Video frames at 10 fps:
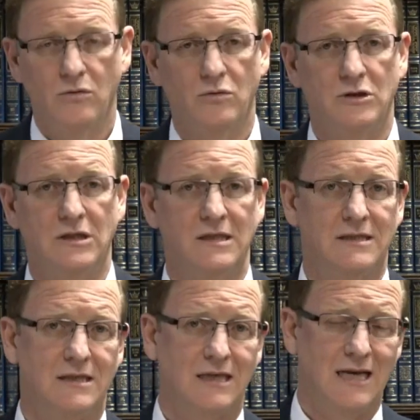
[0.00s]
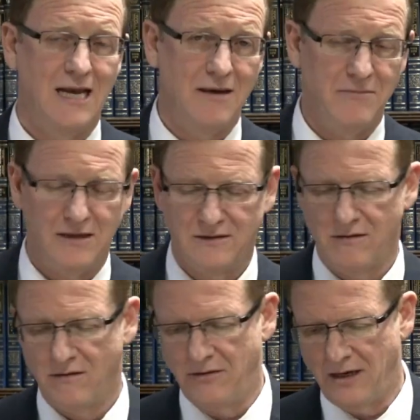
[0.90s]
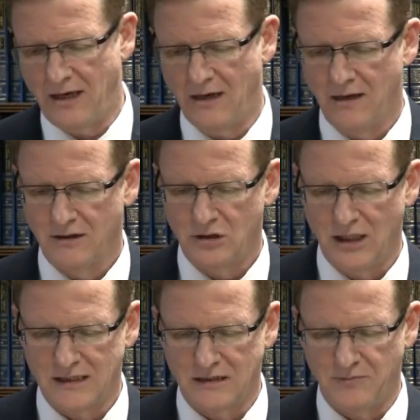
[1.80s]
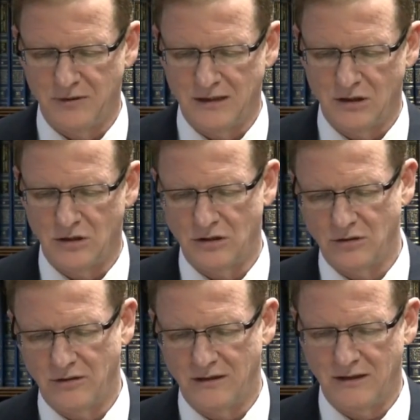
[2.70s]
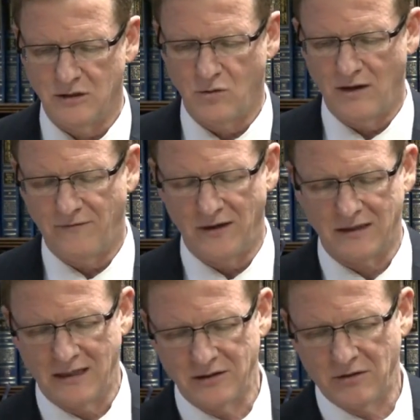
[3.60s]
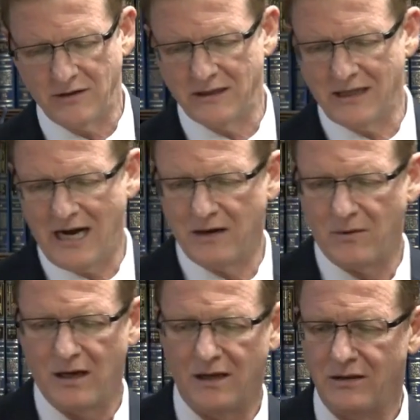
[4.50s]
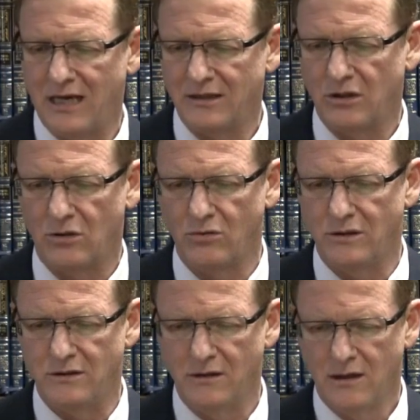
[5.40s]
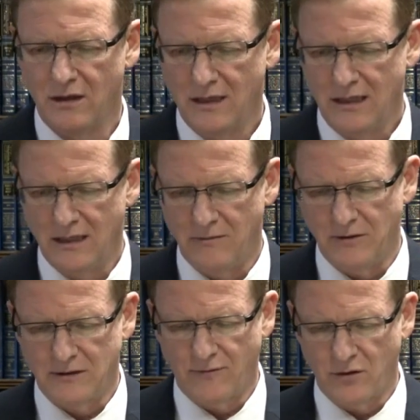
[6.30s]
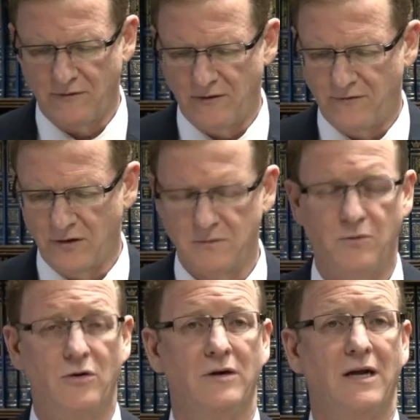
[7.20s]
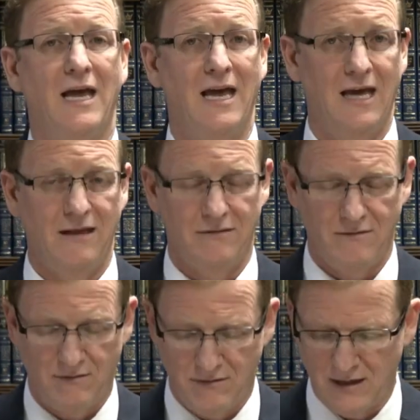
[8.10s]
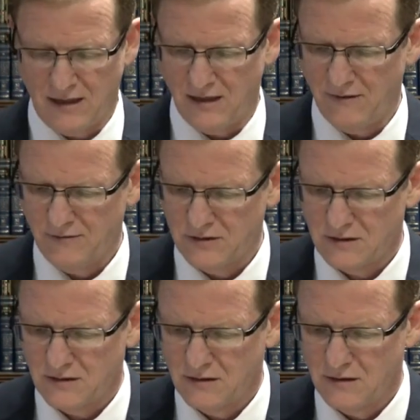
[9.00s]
which is limit the juxtaposition so the disqualified consecrated animal are not included in the mitzvot of the firstborn and the gifts?